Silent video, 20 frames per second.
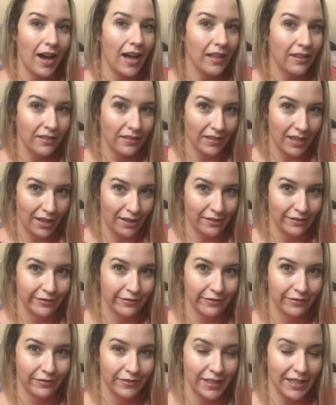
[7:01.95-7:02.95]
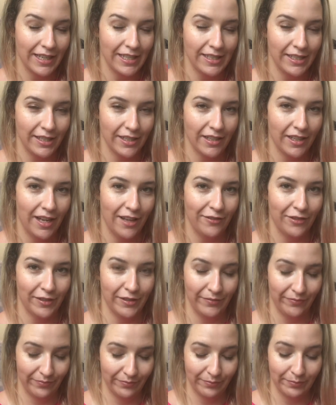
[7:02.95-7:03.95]
I love the idea of
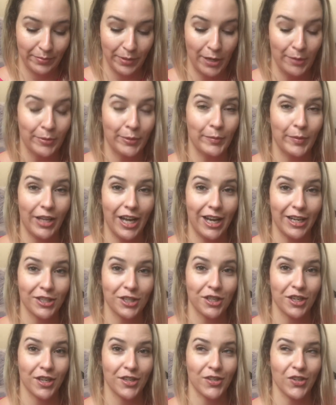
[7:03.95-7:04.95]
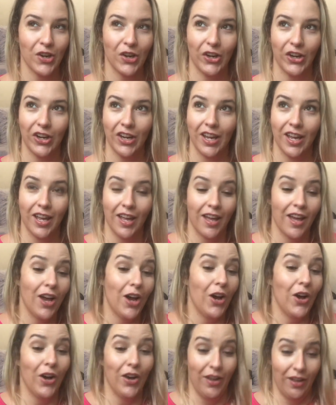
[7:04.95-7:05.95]
a purple blush. So
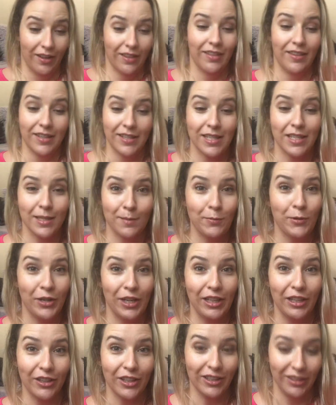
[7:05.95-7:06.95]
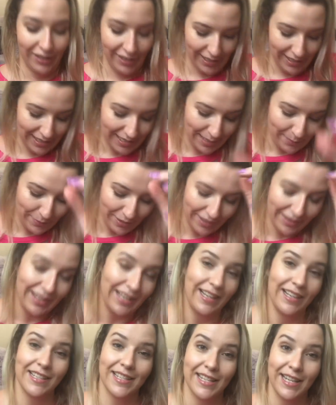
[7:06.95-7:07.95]
spoiler alert, some of the
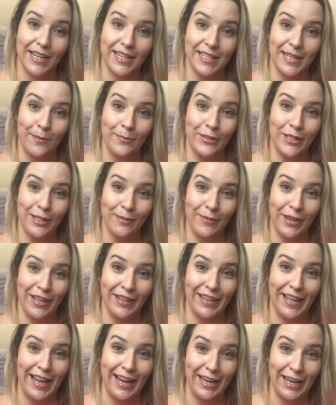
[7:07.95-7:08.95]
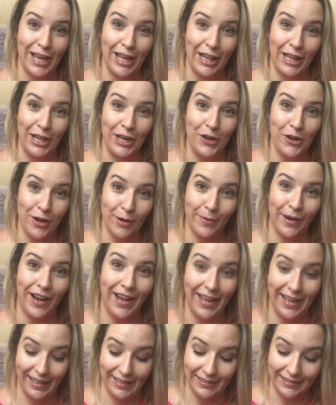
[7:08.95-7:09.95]
things that are tempting me in that
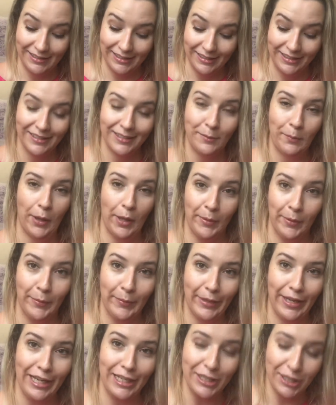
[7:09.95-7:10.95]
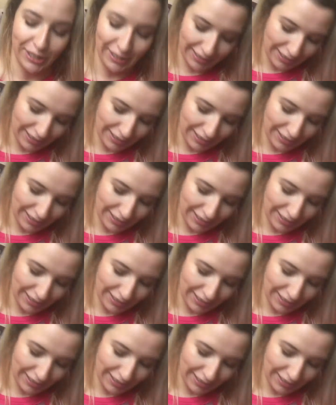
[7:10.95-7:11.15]
no-buy purple blush.